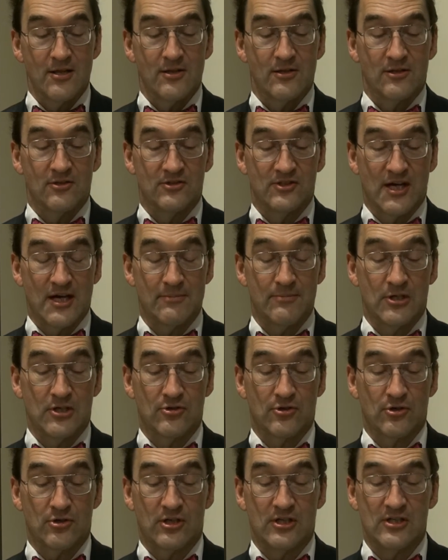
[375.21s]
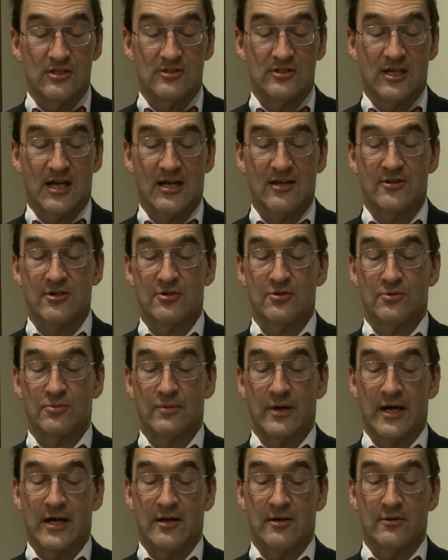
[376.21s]
The zombie turkeys gathered
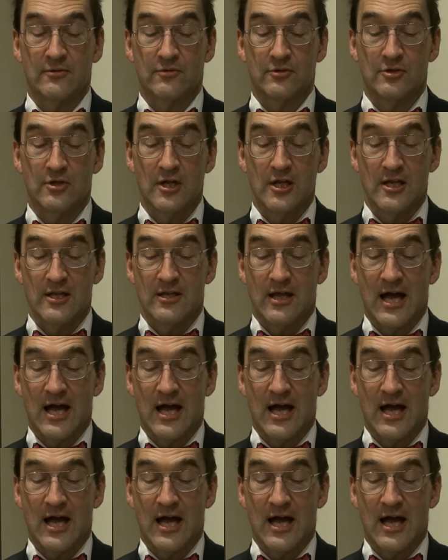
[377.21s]
around